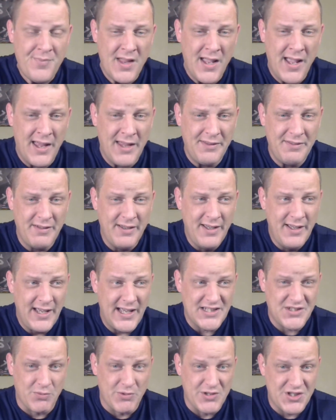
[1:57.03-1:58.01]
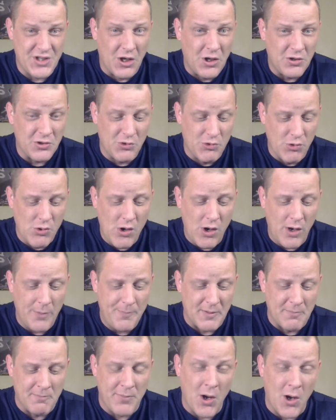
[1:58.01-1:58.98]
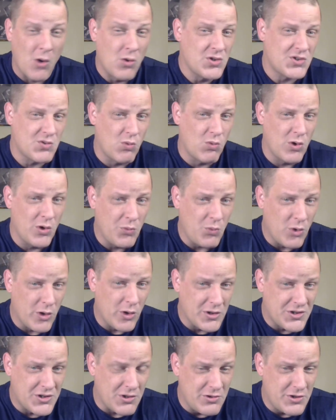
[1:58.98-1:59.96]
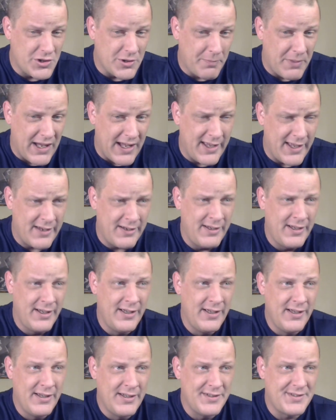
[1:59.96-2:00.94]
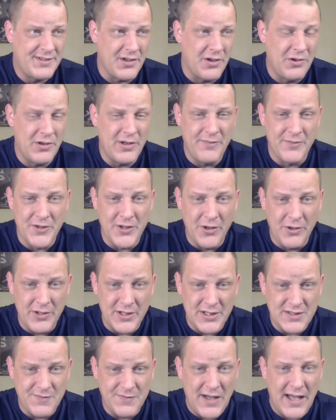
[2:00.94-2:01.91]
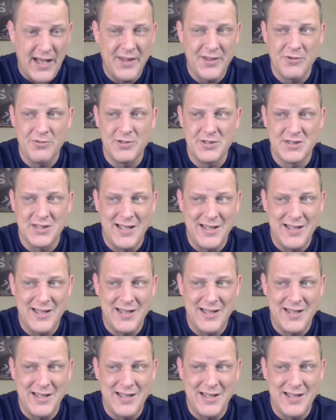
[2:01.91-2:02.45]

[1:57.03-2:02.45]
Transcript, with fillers: And as a result, grew up in post World War II Japan so even though his father was